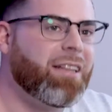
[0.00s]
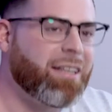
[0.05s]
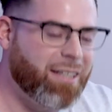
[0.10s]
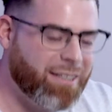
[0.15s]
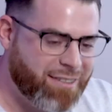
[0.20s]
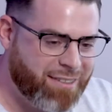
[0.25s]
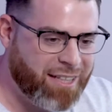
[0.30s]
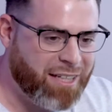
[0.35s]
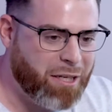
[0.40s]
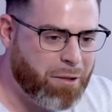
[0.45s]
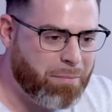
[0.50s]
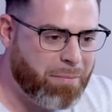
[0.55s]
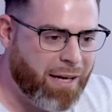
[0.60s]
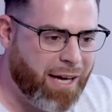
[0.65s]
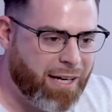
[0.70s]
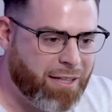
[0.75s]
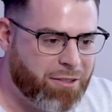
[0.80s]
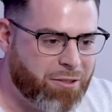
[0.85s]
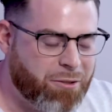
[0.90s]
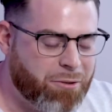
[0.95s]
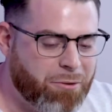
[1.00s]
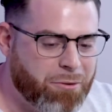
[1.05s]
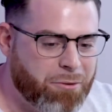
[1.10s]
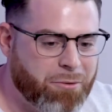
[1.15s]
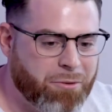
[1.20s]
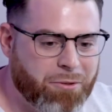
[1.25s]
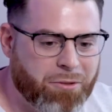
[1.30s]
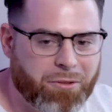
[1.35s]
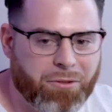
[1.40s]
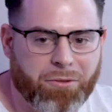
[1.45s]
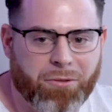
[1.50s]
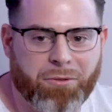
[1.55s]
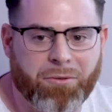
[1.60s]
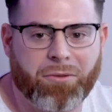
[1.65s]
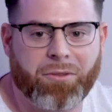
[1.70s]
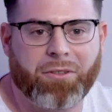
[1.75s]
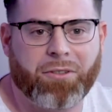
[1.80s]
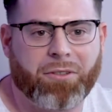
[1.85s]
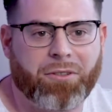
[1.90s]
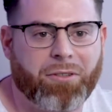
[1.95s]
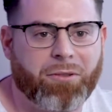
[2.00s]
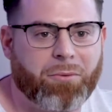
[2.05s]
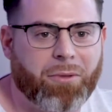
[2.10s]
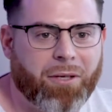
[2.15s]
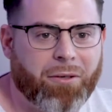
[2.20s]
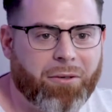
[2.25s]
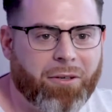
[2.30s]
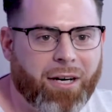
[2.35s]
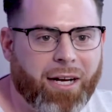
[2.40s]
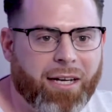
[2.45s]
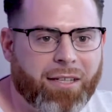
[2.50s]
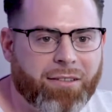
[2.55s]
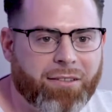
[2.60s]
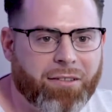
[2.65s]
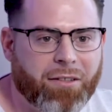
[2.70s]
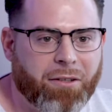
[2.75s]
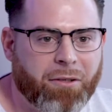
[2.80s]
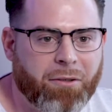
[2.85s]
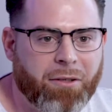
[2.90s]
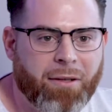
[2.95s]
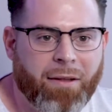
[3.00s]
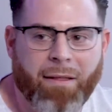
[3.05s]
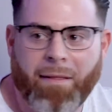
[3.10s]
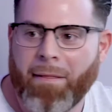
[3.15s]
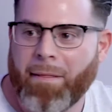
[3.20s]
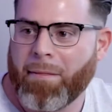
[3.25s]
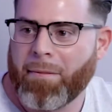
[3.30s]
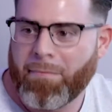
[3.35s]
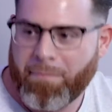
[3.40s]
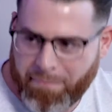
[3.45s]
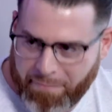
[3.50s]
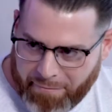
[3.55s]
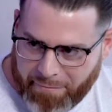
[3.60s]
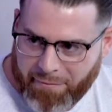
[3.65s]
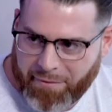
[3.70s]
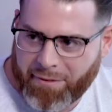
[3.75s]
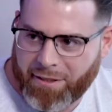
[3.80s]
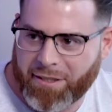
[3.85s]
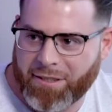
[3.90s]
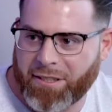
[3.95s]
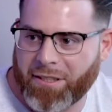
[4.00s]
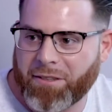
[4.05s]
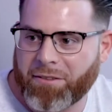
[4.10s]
Let's take it back to where we're at. So continue.